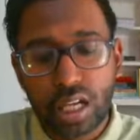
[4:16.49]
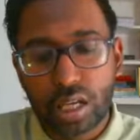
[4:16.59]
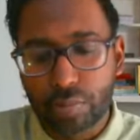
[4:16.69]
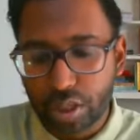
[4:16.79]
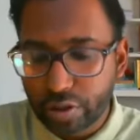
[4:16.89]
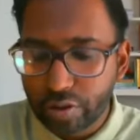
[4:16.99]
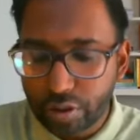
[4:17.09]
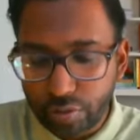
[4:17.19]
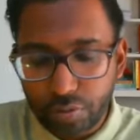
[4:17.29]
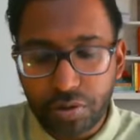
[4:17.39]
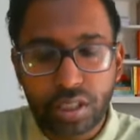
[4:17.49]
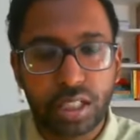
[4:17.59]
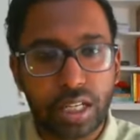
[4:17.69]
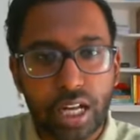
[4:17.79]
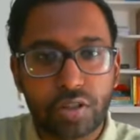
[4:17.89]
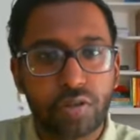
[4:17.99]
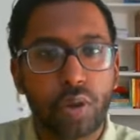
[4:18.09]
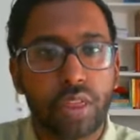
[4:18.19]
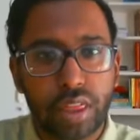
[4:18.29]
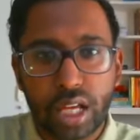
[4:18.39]
Mercury rules the natural
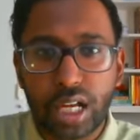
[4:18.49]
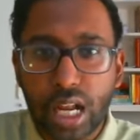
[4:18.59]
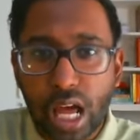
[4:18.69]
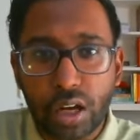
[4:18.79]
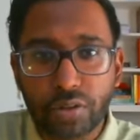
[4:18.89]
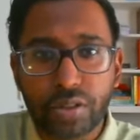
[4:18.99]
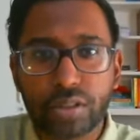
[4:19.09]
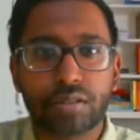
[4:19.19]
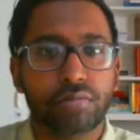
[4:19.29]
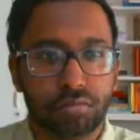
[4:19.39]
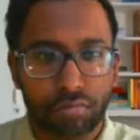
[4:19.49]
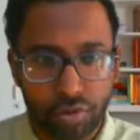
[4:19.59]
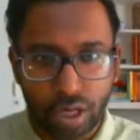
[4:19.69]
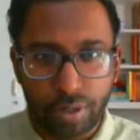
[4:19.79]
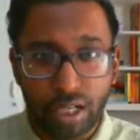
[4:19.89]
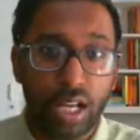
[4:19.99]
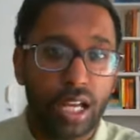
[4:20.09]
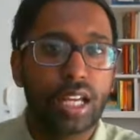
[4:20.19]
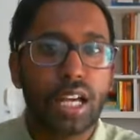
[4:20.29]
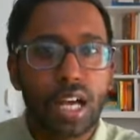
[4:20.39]
third house, Gemini,
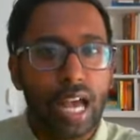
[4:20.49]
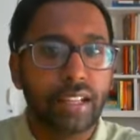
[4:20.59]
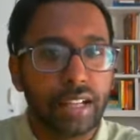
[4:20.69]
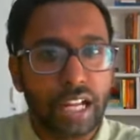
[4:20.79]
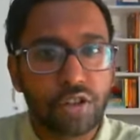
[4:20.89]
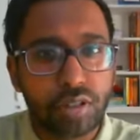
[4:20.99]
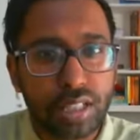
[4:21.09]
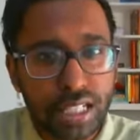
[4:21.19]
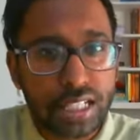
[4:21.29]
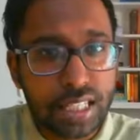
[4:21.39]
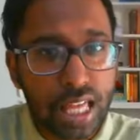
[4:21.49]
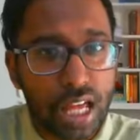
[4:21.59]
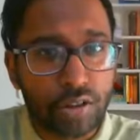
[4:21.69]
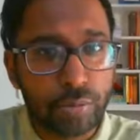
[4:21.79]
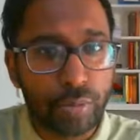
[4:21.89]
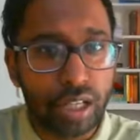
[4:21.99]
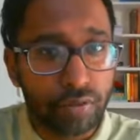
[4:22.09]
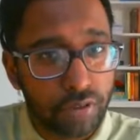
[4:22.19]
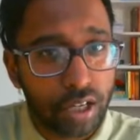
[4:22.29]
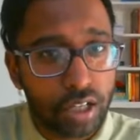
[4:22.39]
and the natural sixth house, being
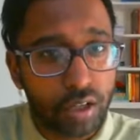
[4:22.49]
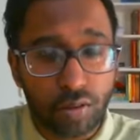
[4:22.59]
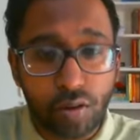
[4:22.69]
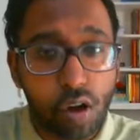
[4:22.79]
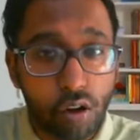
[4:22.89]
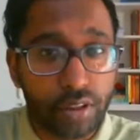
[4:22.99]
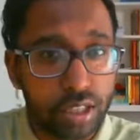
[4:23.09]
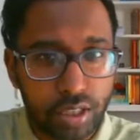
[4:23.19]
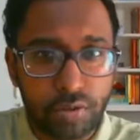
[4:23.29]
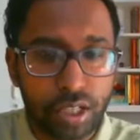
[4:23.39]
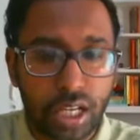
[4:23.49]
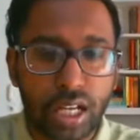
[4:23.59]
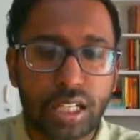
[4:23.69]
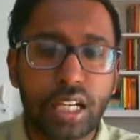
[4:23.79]
Virgo, of the zodiac.